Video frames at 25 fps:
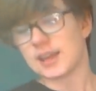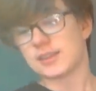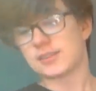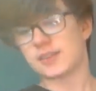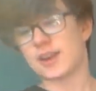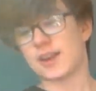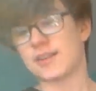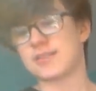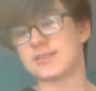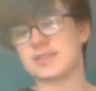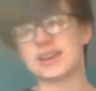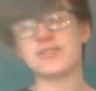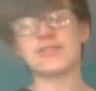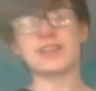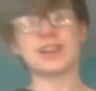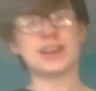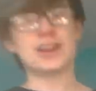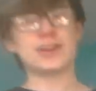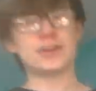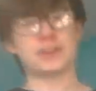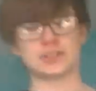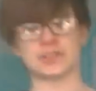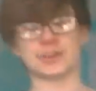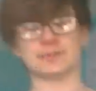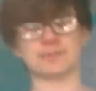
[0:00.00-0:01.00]
So
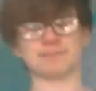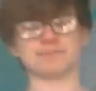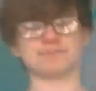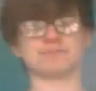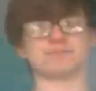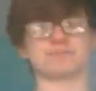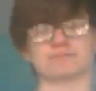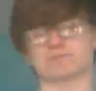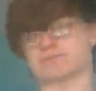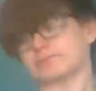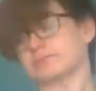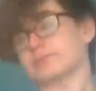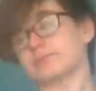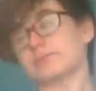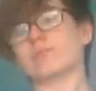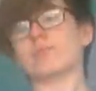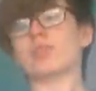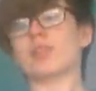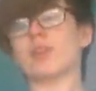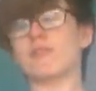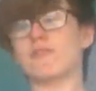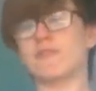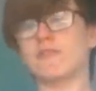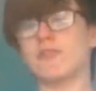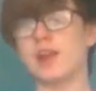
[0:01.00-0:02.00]
devolution,
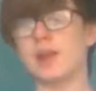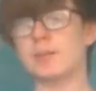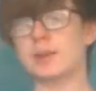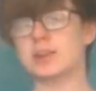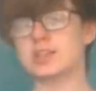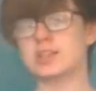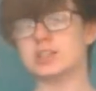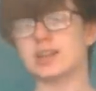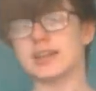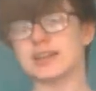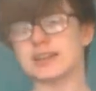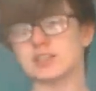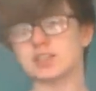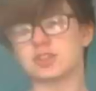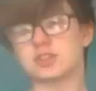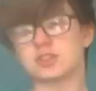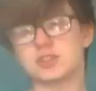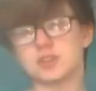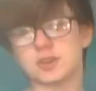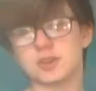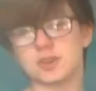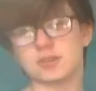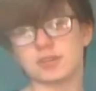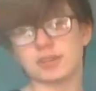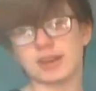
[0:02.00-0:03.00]
very much linked
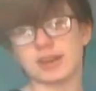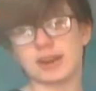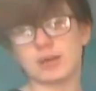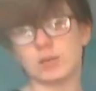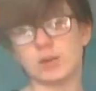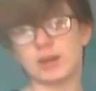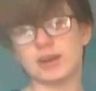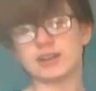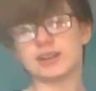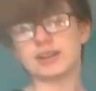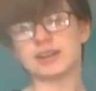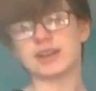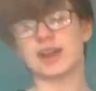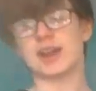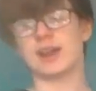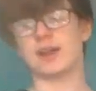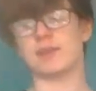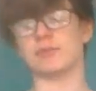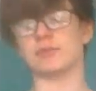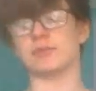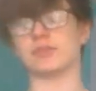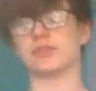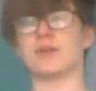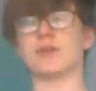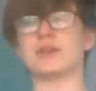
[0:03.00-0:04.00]
to that one.
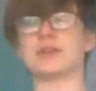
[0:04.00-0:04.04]
So